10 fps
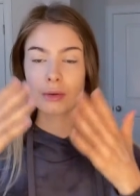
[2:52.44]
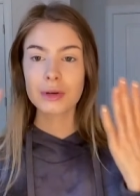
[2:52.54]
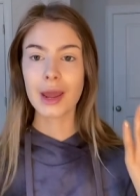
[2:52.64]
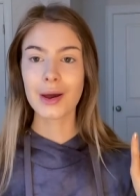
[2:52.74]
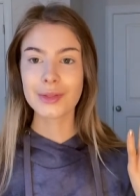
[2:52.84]
So
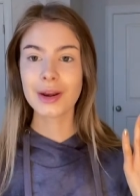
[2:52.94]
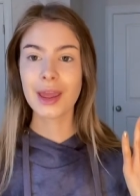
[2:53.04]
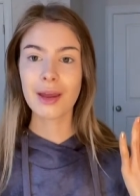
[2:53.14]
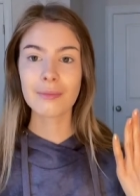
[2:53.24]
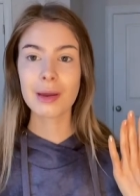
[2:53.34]
now that I
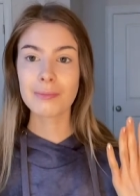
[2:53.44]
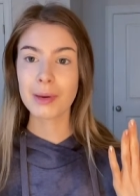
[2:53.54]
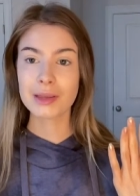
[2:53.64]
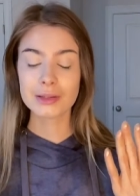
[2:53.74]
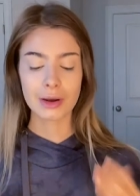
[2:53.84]
have my
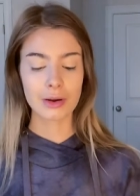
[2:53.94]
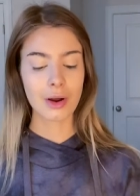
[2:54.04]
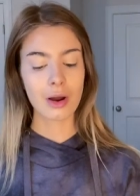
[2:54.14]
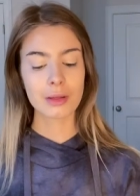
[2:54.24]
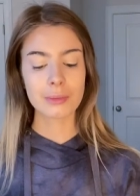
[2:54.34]
base on,
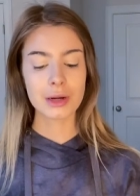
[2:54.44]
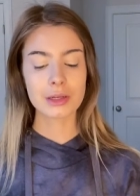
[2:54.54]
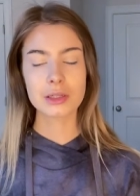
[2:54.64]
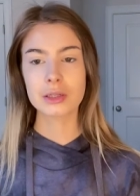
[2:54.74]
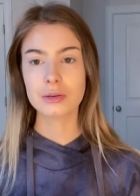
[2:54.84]
all I'm gonna
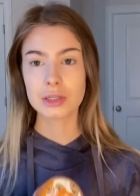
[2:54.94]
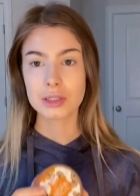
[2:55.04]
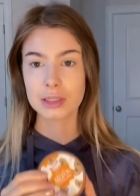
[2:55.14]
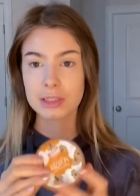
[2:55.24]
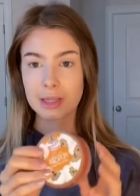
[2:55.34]
do
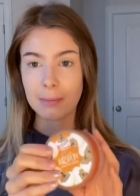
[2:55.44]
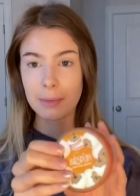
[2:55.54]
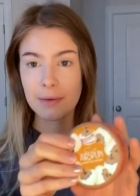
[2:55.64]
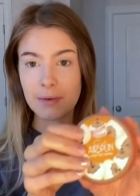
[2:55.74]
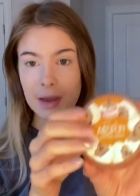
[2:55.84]
is just set
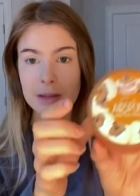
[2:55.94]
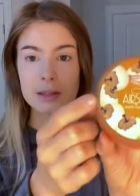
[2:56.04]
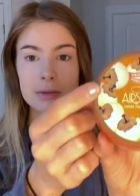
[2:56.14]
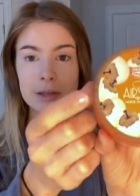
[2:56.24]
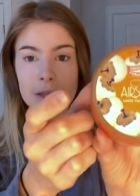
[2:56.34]
my face
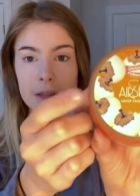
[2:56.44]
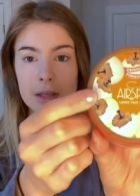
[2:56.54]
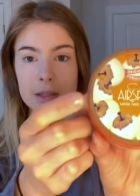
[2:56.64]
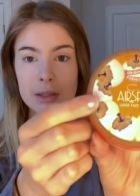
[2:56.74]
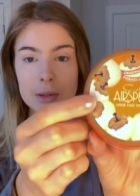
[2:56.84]
using
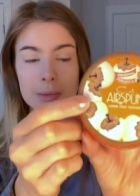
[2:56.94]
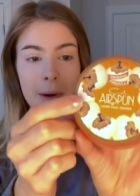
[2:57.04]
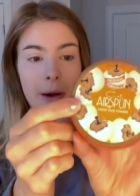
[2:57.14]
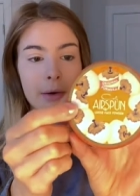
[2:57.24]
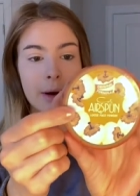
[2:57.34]
this loose
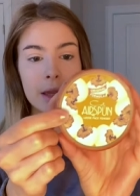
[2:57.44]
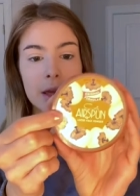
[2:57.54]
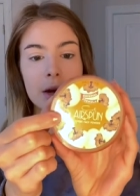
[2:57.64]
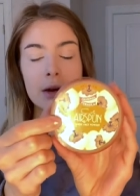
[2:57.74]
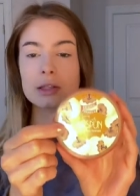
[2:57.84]
powder right
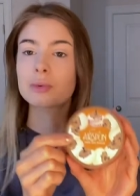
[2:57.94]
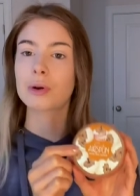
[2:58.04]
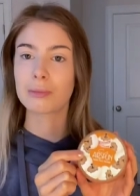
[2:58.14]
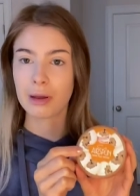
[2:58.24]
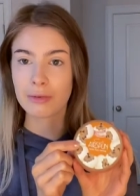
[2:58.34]
here. It's one
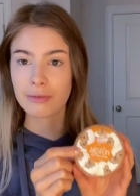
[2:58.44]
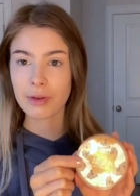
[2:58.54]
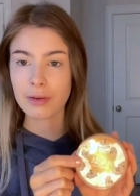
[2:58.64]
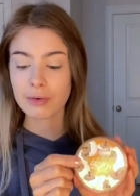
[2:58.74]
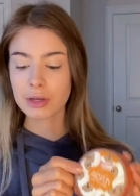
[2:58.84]
of my
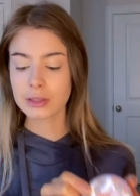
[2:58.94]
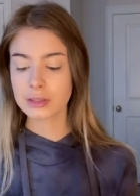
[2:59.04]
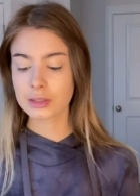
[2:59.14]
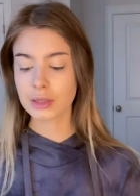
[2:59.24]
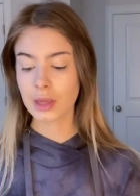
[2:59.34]

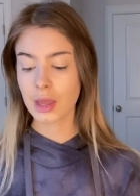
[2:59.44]
favorites.